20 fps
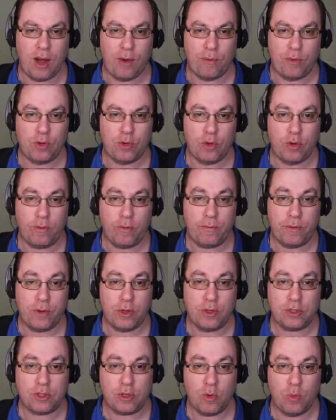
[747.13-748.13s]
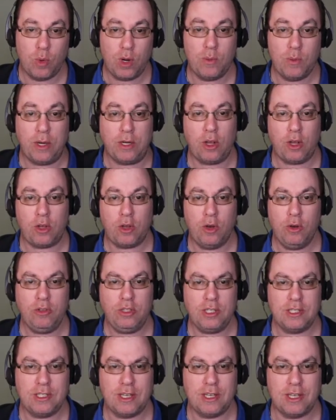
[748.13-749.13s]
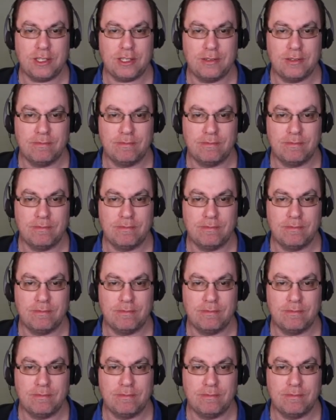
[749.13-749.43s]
for your first one-on-one coaching session.